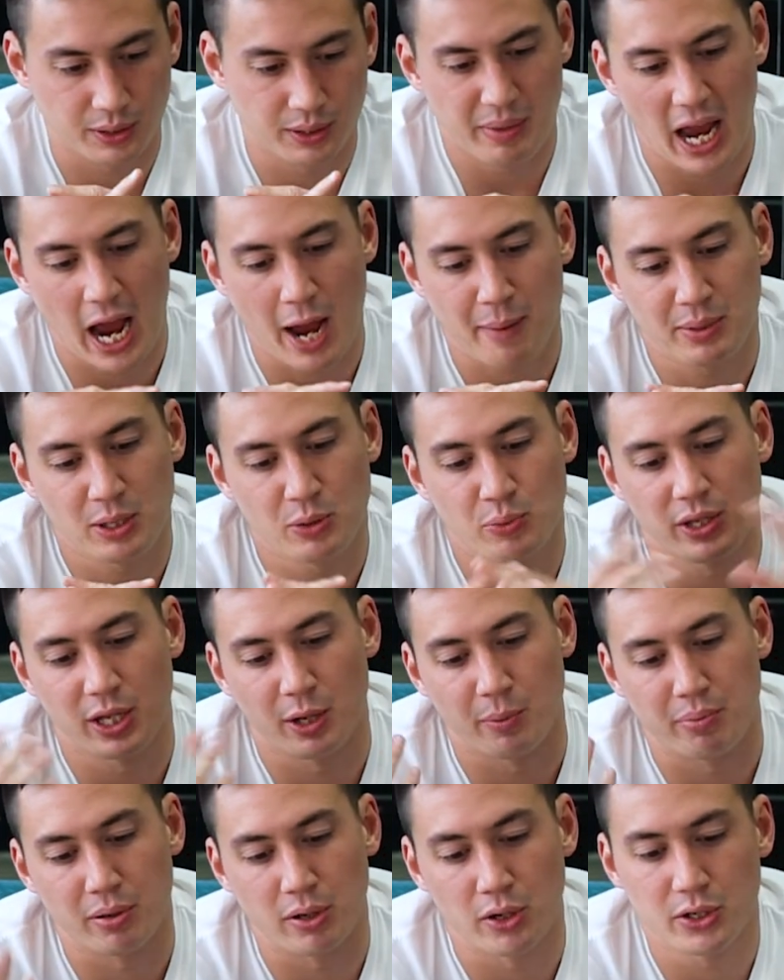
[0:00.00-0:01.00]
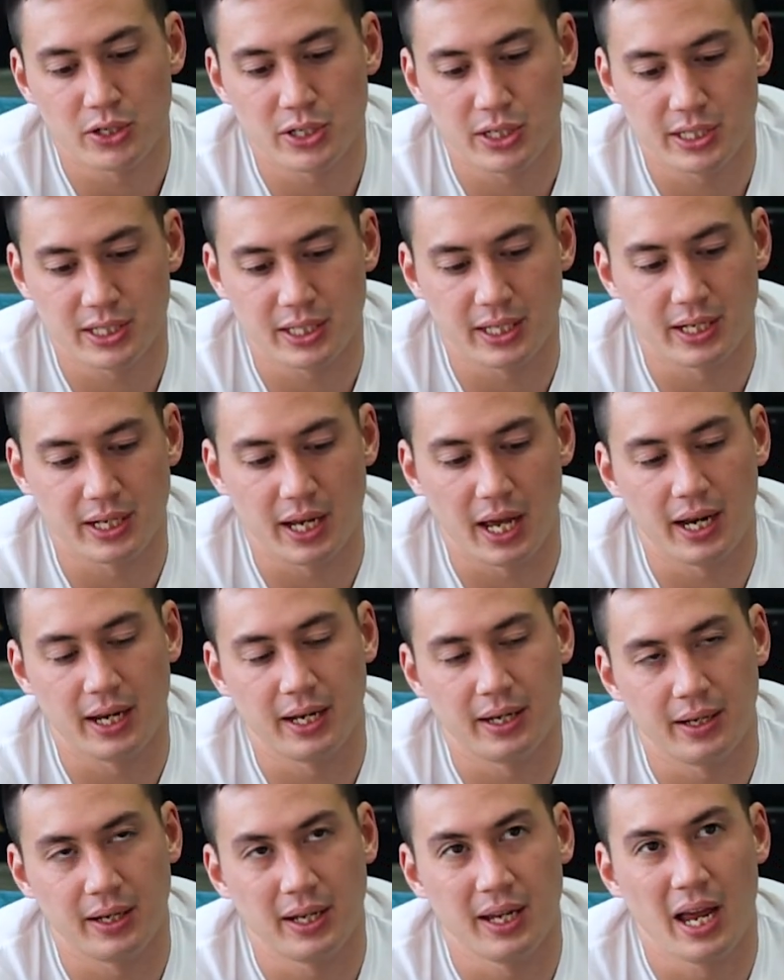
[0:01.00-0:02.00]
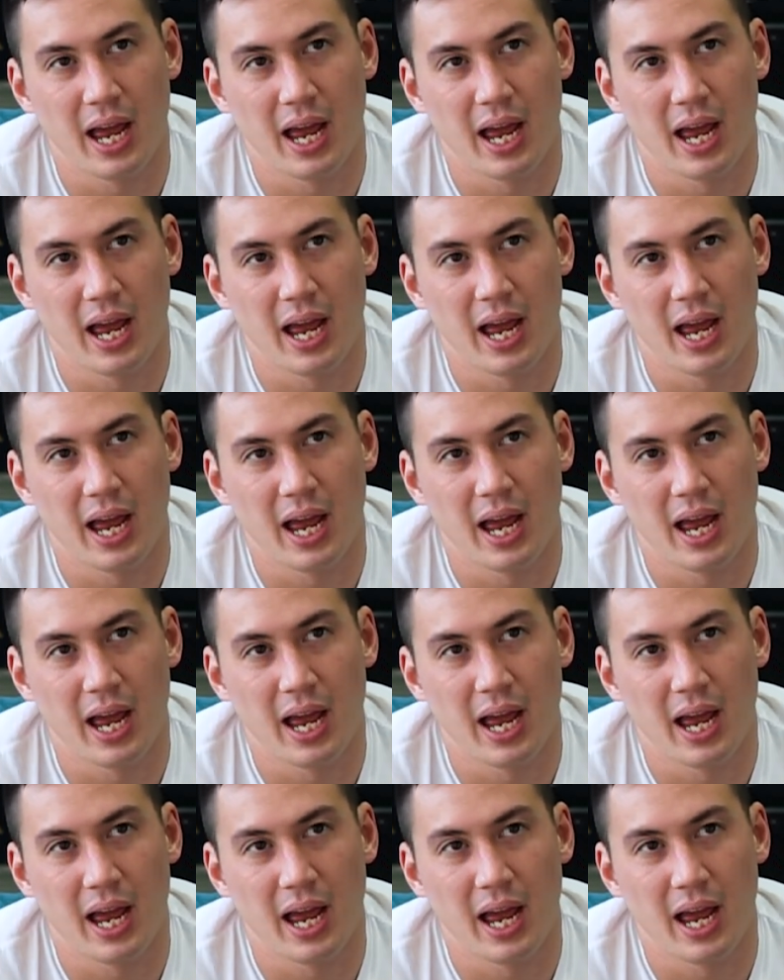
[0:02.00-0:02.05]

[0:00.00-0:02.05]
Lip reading: be happy with their purchase and